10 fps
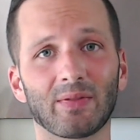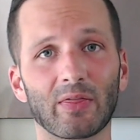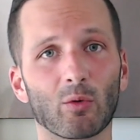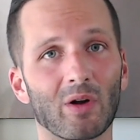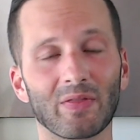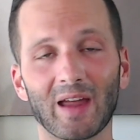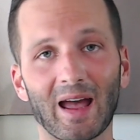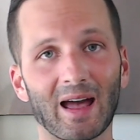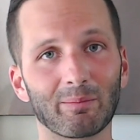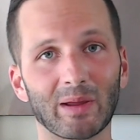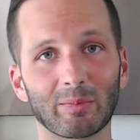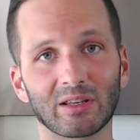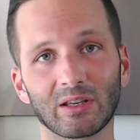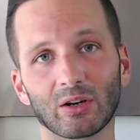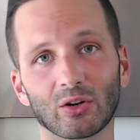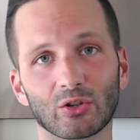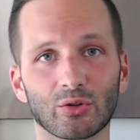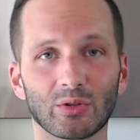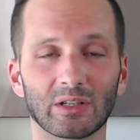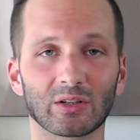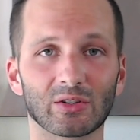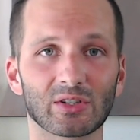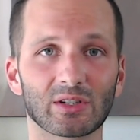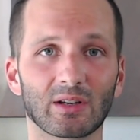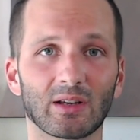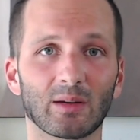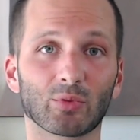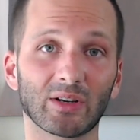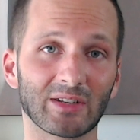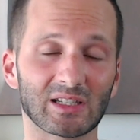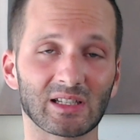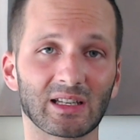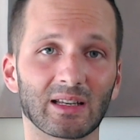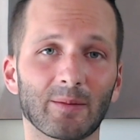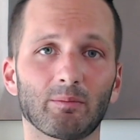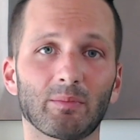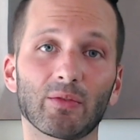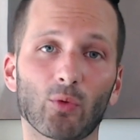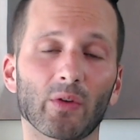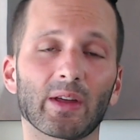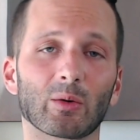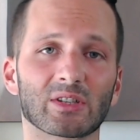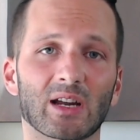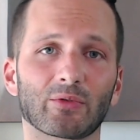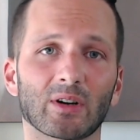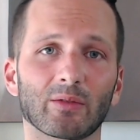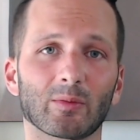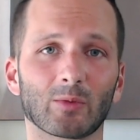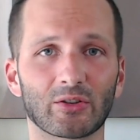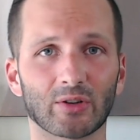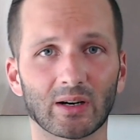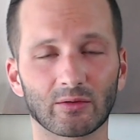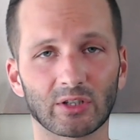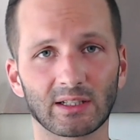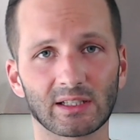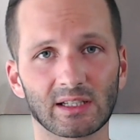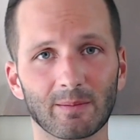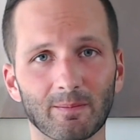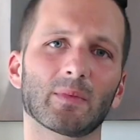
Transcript: than the one they had maybe a year or two years previously before they were suffering from retroactive jealousy